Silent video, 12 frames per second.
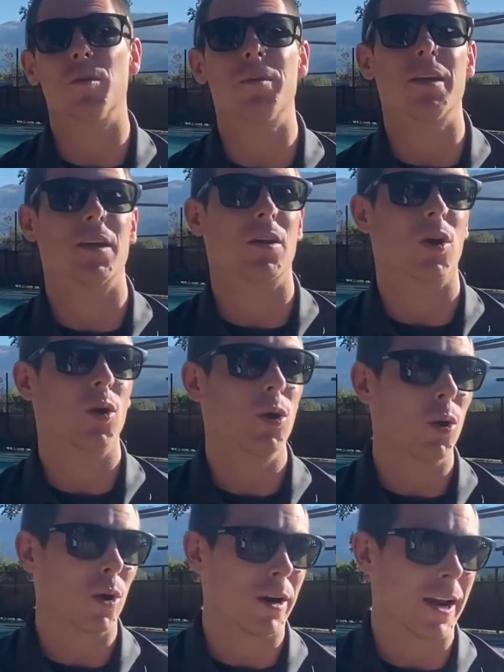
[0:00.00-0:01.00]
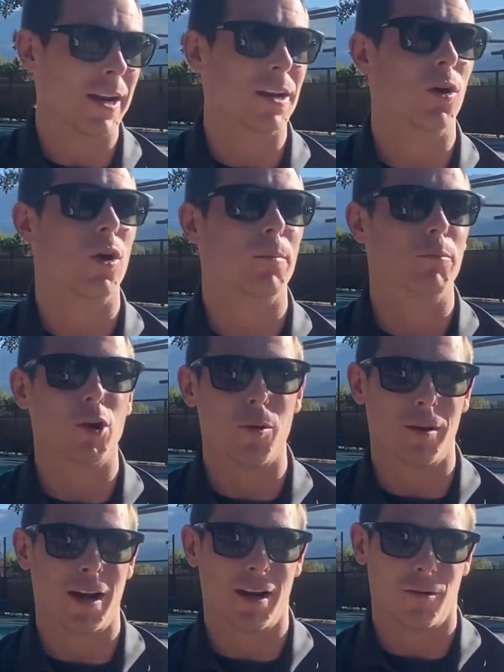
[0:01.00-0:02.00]
be in chlorinated or
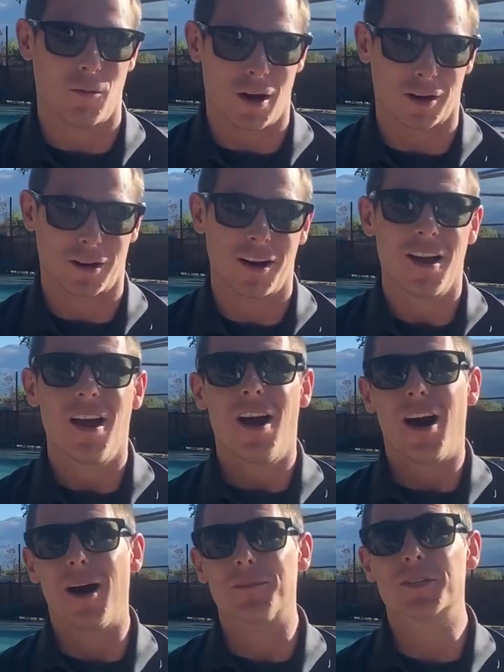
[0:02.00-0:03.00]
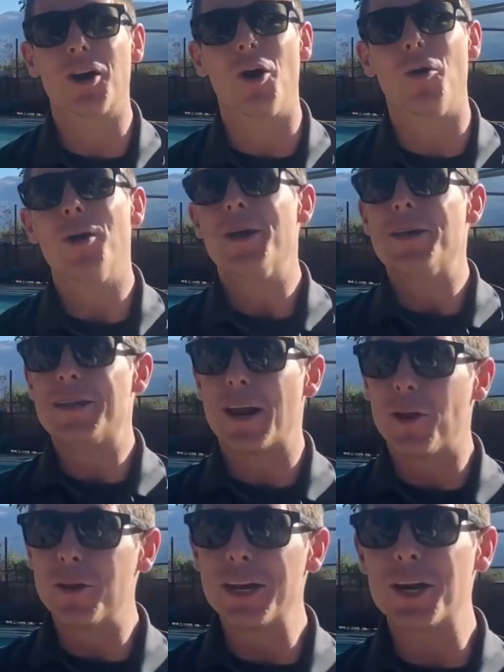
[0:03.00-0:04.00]
brominated water. So not
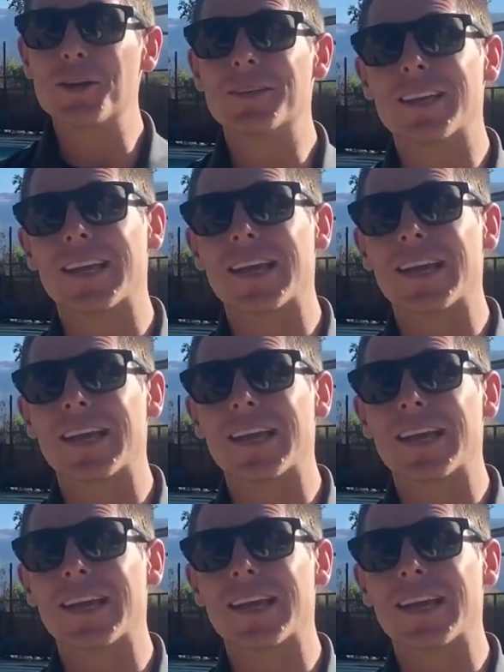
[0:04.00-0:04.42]
only are you sitting